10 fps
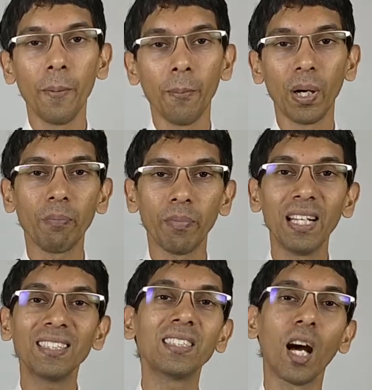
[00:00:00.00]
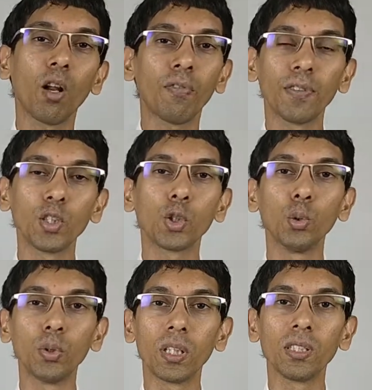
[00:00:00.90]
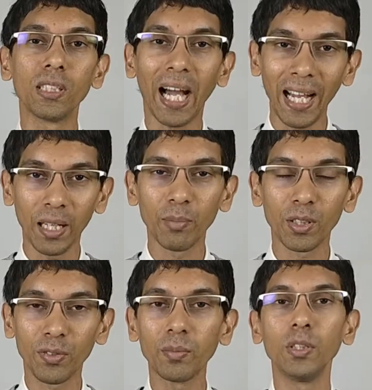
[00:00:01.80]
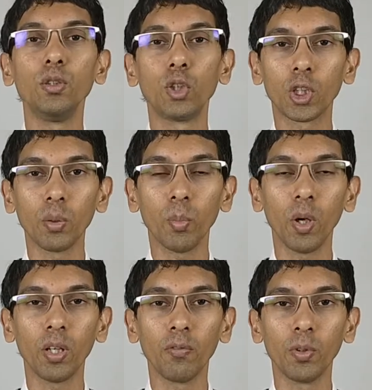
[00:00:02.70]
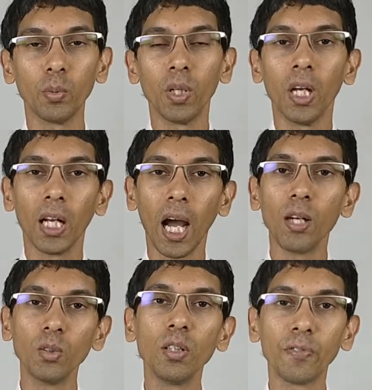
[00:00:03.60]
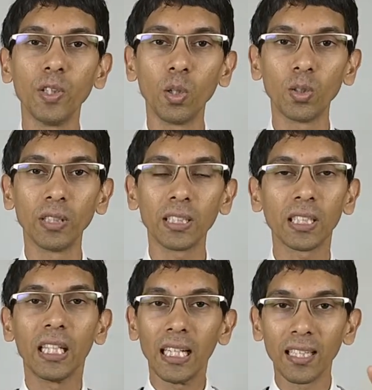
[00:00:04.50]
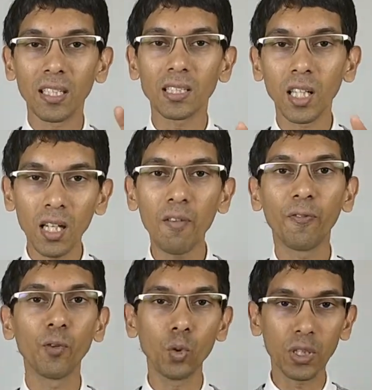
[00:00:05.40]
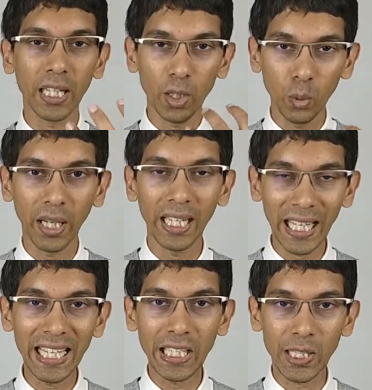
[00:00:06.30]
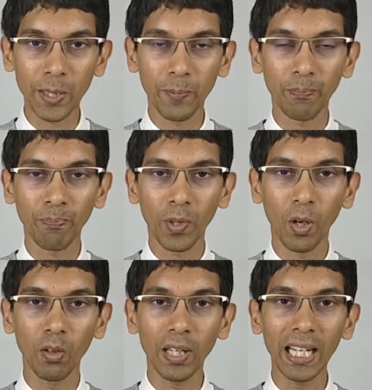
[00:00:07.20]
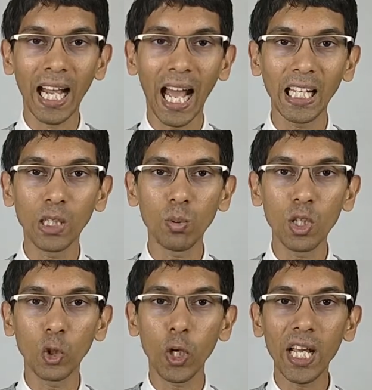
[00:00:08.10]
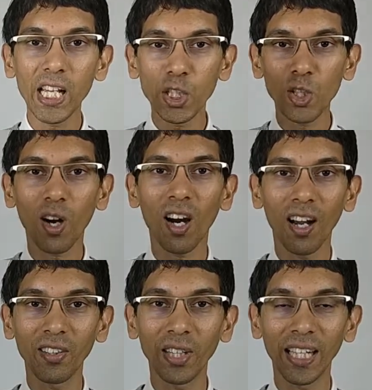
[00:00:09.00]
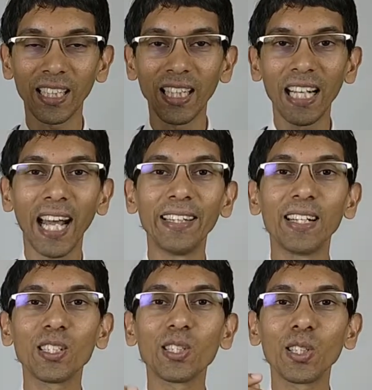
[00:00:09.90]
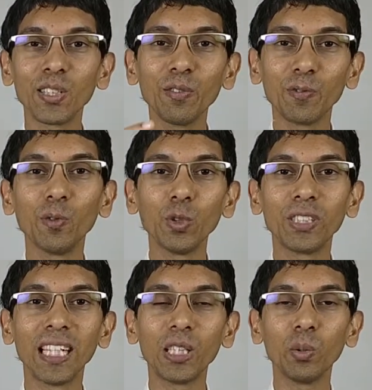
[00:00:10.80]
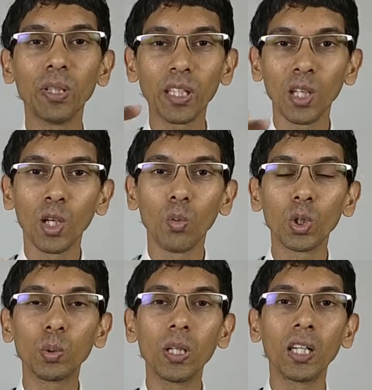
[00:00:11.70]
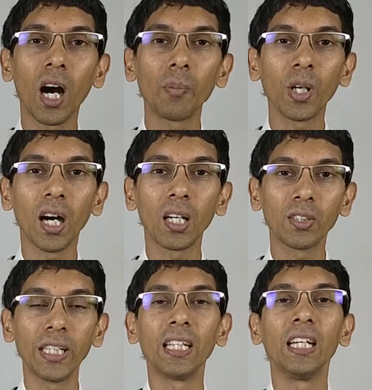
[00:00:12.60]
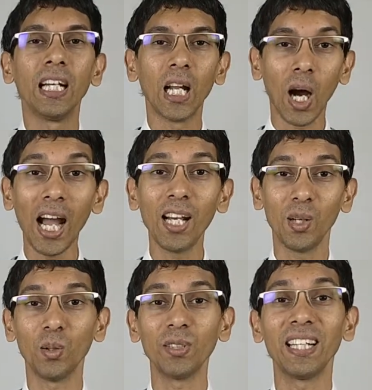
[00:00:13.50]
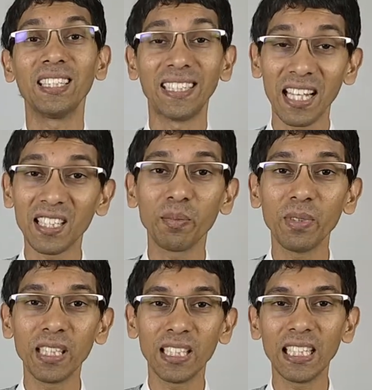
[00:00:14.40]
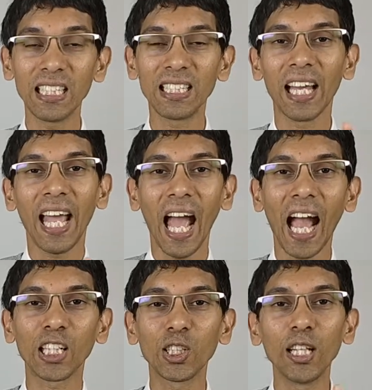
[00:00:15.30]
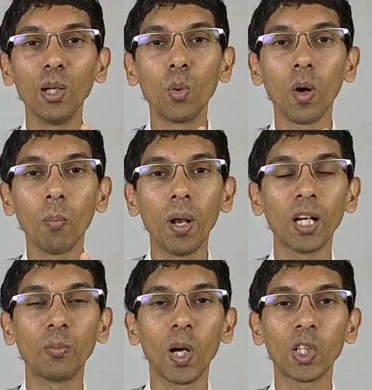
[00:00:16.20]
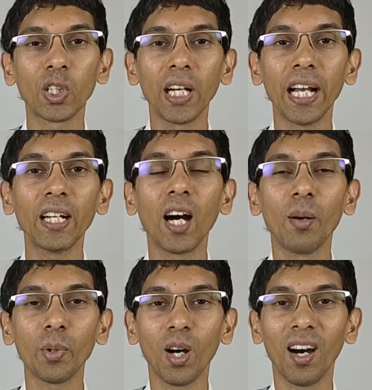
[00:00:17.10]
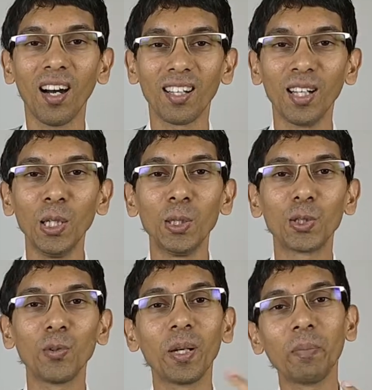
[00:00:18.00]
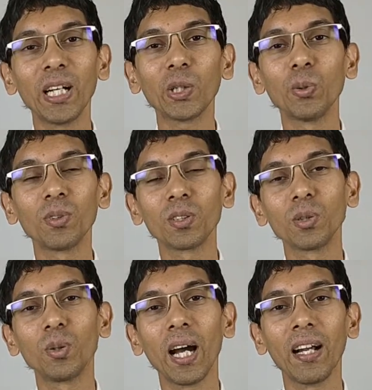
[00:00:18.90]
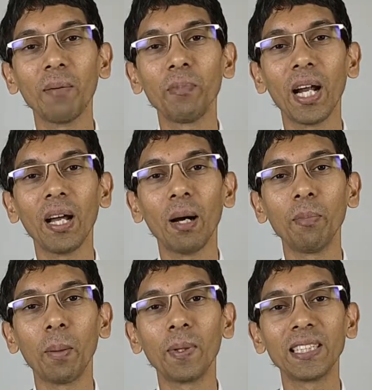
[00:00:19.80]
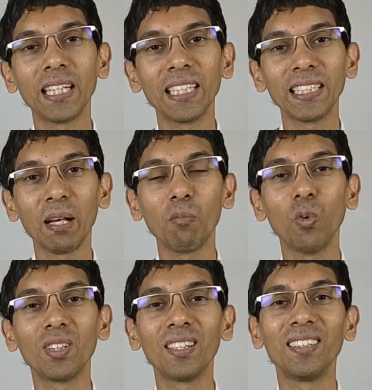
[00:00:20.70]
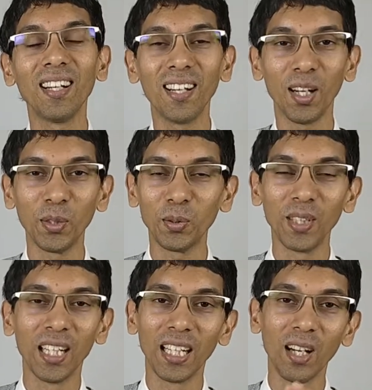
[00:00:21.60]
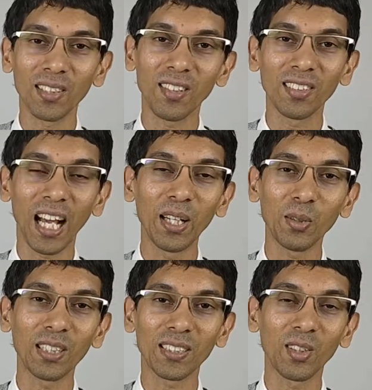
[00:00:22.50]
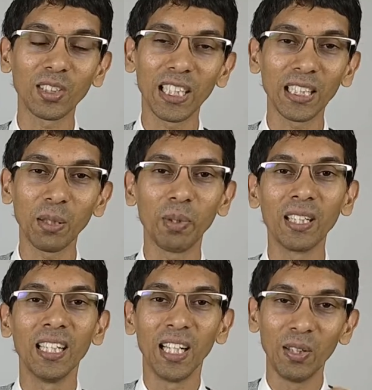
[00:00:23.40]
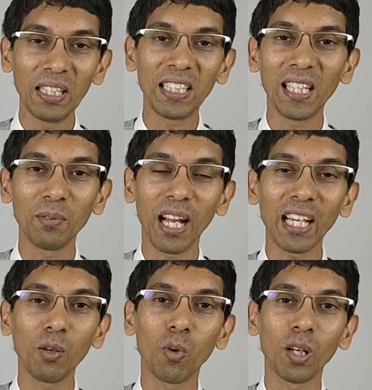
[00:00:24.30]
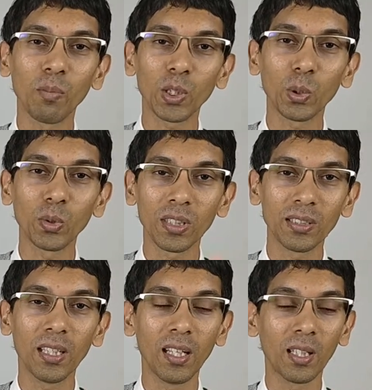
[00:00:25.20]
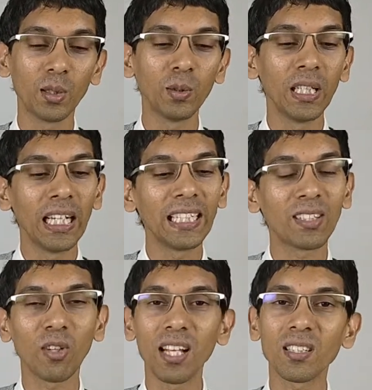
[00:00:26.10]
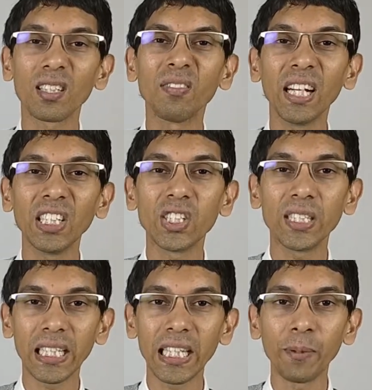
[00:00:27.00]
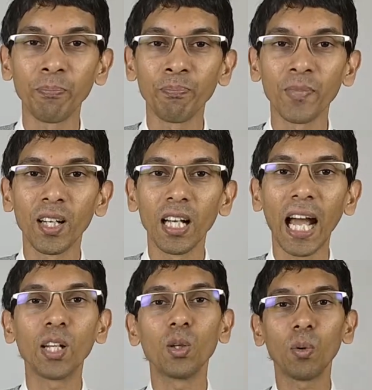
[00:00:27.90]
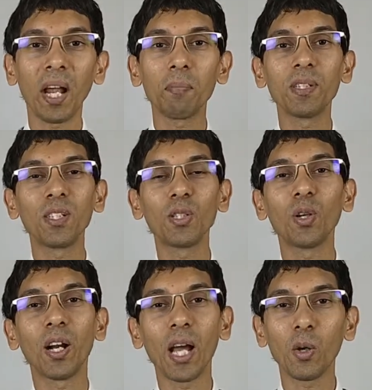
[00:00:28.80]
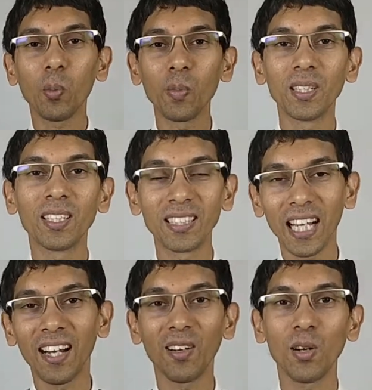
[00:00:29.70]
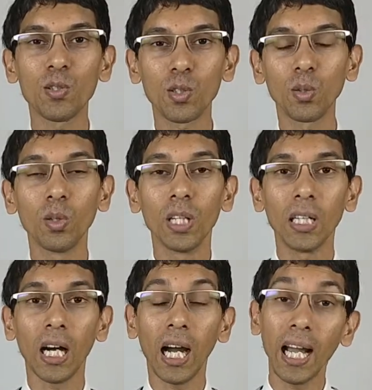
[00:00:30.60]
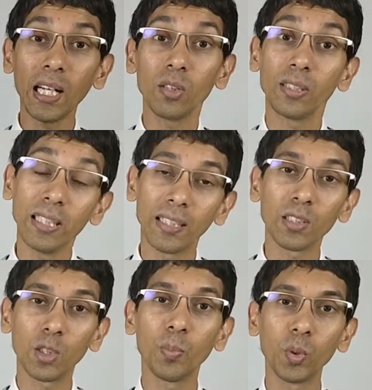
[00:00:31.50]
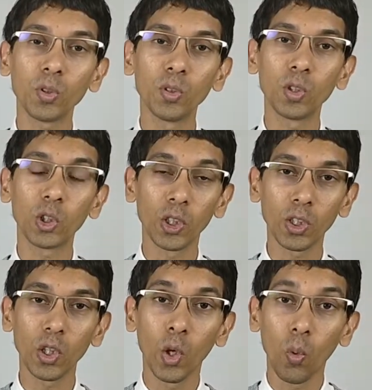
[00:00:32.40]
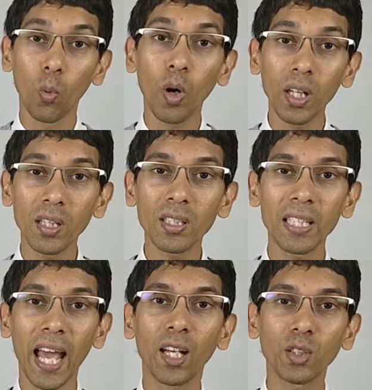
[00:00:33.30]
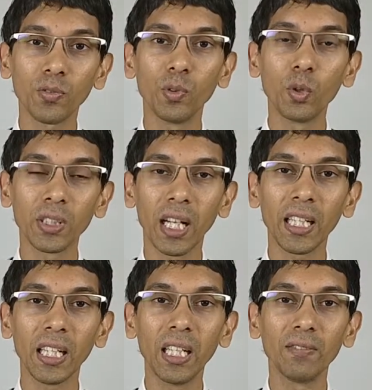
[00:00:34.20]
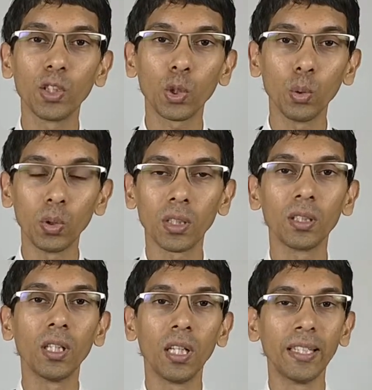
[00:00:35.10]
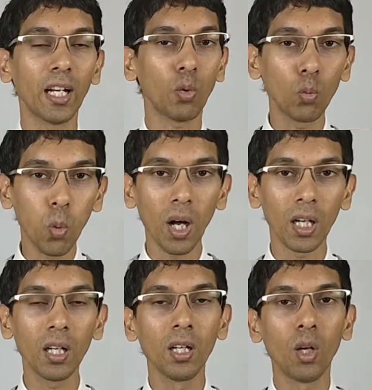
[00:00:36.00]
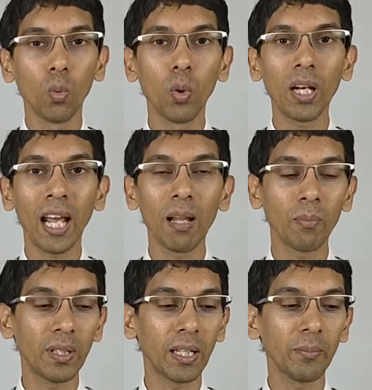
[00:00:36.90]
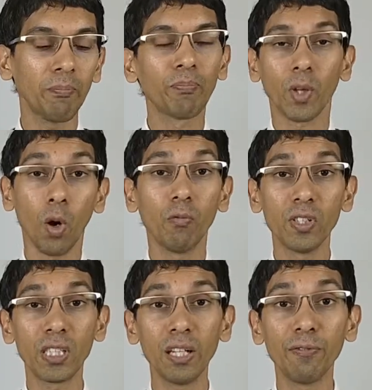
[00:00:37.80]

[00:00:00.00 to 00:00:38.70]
But let's start off with the shooter's dilemmas from a nutrition point of view. Now, I don't know if you know this, there are certain foods that you can eat, alright, and it will raise your heart rate. And there are certain foods that you eat which will calm your heart rate. Now, I know that sesame seeds actually lower blood pressure and calm your heart. So when my shooters go, I'm representing them with a Til Laddu. Now, I know this sounds crazy, but recently when I gave one of my shooters Til Laddu, he said, Ryan, sir, it's very sticky. And you know what happens is your equipment is there, and also I had to think as a sports nutritionist, what are the snacks or foods that I can give a shooter that one will help them obviously